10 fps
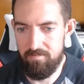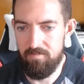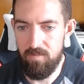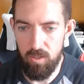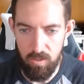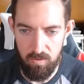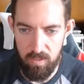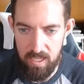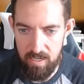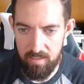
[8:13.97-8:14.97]
Who knows
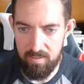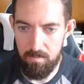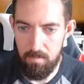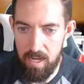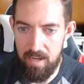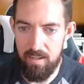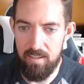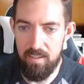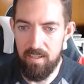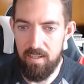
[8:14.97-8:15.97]
what that is? But
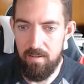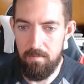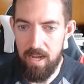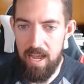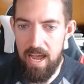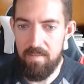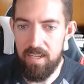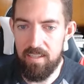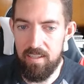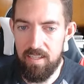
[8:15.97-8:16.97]
by
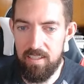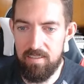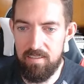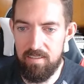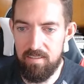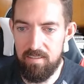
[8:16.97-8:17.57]
having this